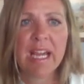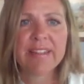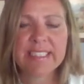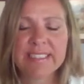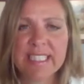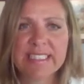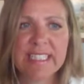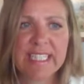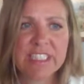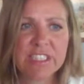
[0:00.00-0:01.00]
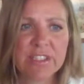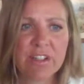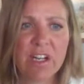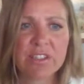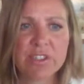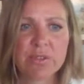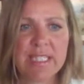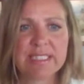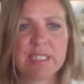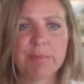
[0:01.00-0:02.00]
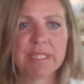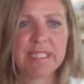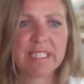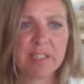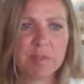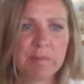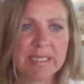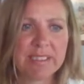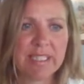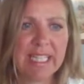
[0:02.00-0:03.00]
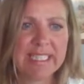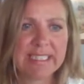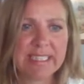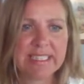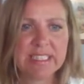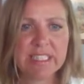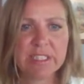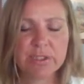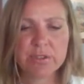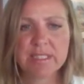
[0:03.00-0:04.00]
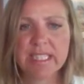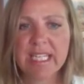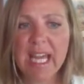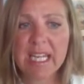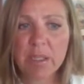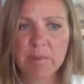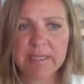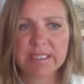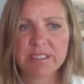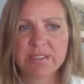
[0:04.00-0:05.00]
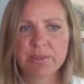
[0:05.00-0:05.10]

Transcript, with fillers: And these designations are also not something the governmental entities can use in any way to,